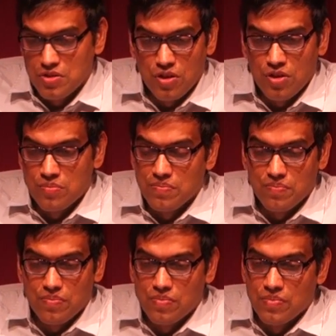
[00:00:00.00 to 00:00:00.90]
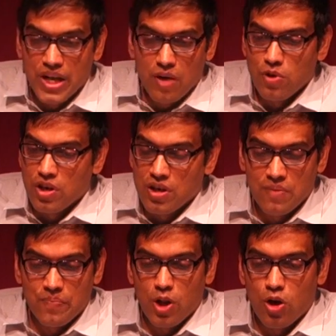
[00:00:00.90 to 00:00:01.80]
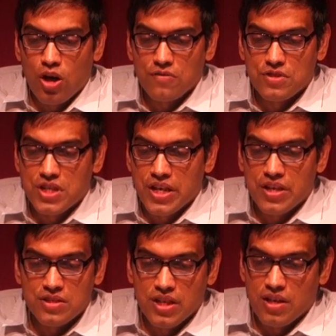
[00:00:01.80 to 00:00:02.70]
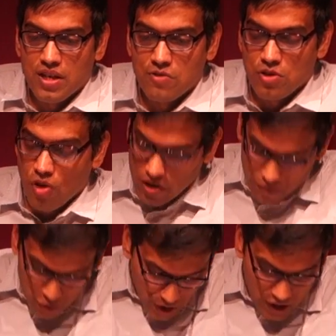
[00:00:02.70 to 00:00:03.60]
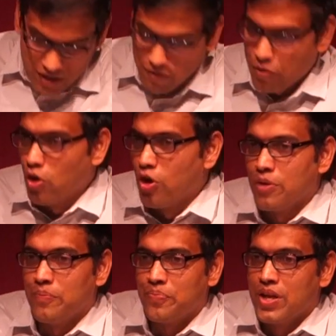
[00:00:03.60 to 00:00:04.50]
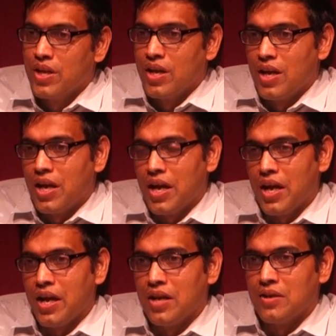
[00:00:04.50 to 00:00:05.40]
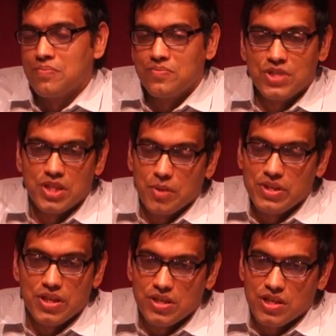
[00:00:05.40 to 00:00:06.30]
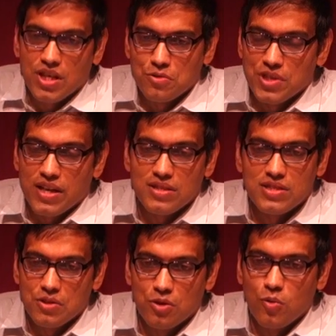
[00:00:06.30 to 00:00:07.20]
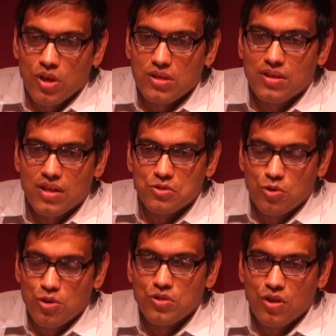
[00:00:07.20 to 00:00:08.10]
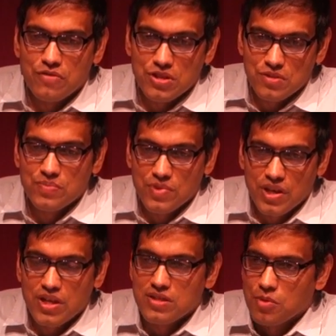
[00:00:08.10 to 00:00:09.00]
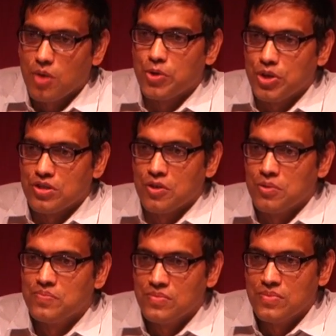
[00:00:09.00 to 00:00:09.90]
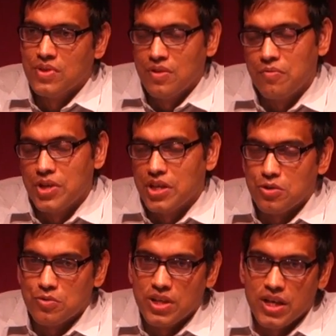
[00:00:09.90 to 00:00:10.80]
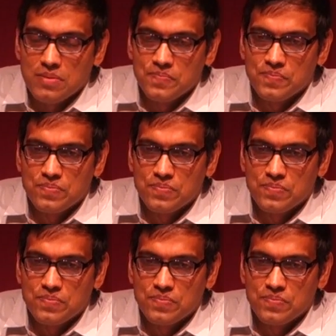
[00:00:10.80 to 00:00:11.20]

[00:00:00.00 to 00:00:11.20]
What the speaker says: So there were a lot of stares and there was a lot of looking at the floor. And Sandeep and Dheeraj cut through that and said, "You know what? Let's go to the office, get some computers out. We need to do that."